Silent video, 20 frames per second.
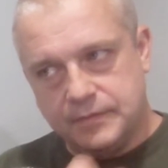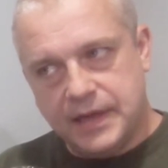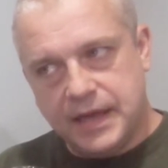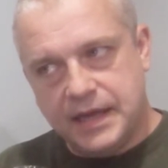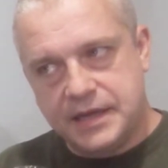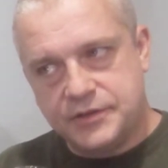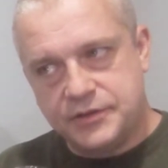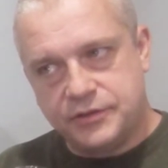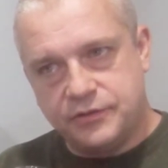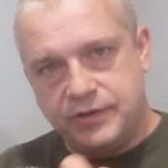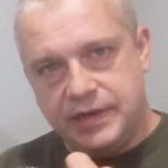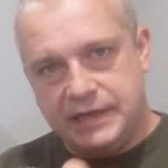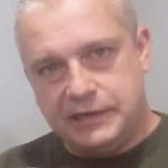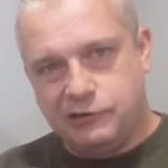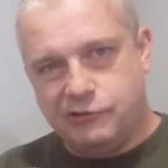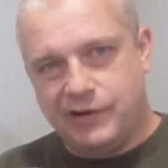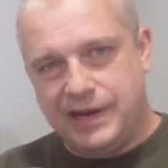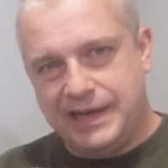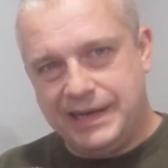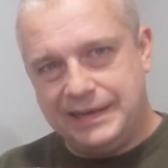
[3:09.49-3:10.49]
estery
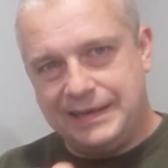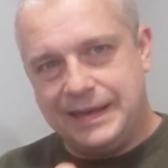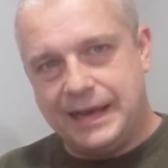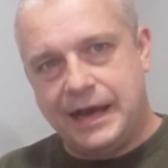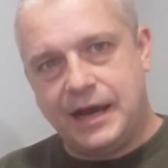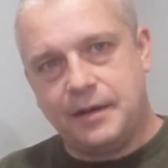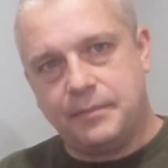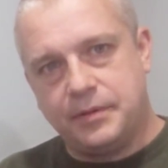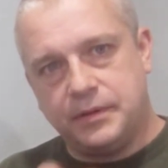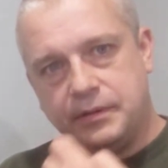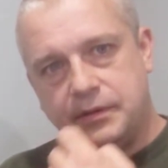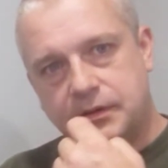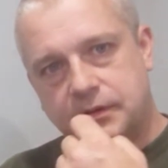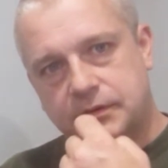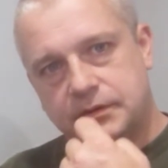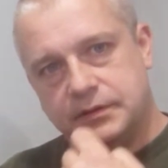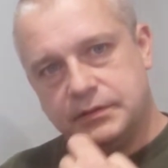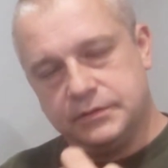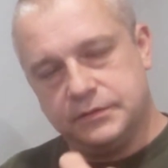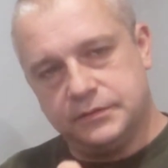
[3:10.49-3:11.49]
green
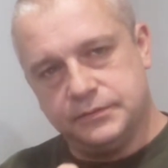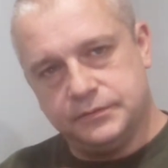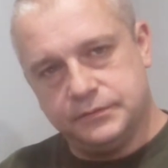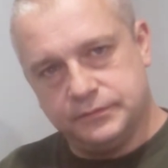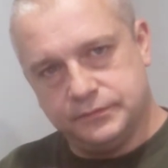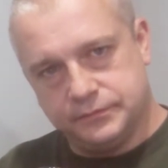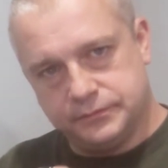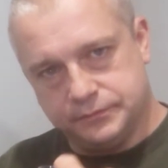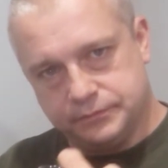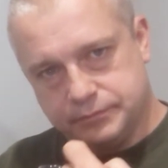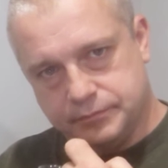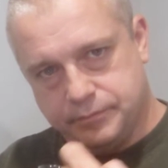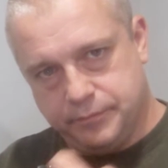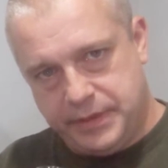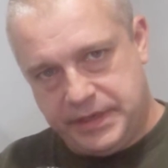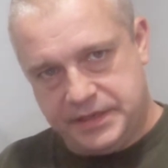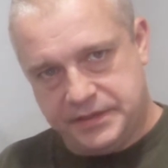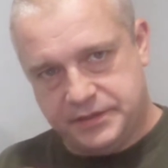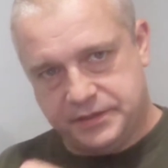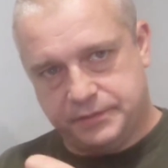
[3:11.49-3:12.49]
apple
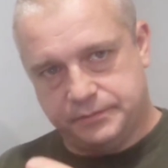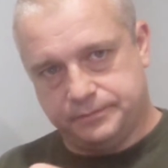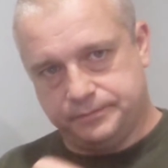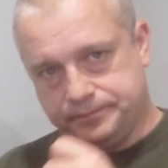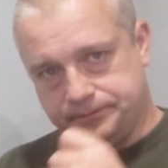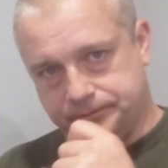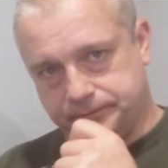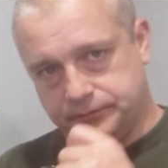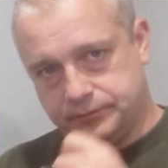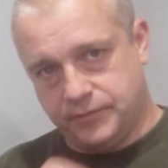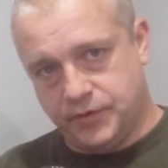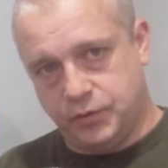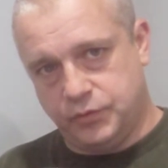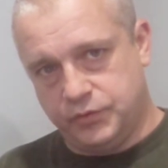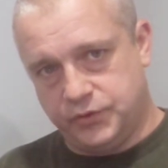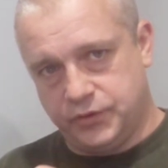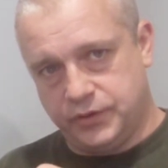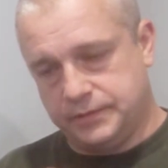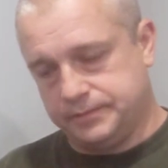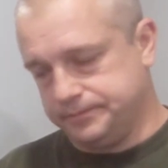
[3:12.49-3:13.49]
base
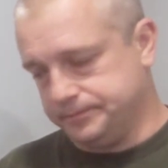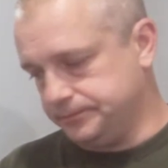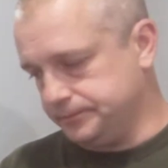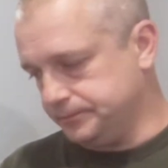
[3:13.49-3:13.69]
note to it.